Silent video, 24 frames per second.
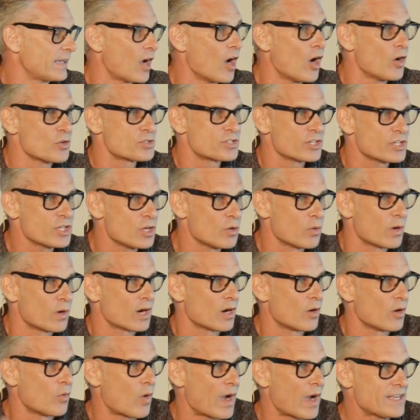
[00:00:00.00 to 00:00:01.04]
oh, so you wear a
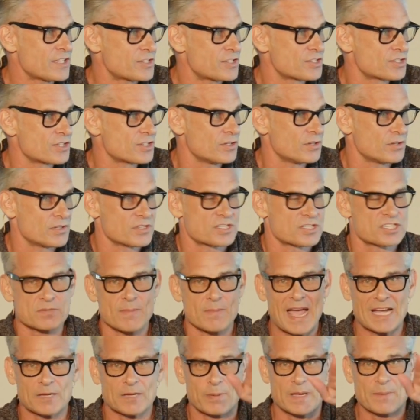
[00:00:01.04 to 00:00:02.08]
white suit and
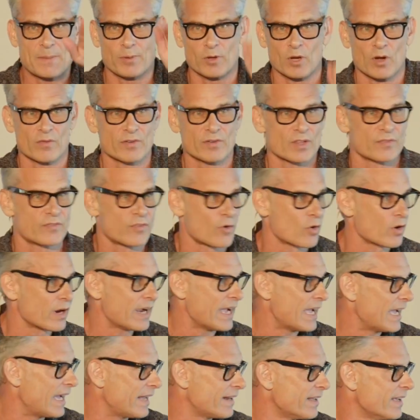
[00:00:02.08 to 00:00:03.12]
smack people over the
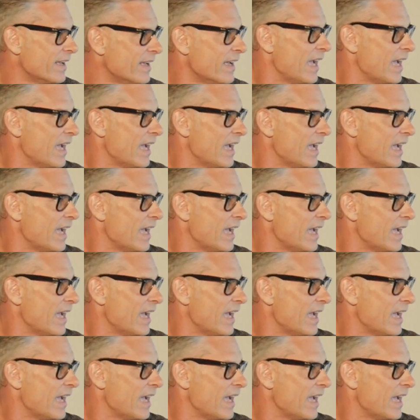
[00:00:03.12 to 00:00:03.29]
forehead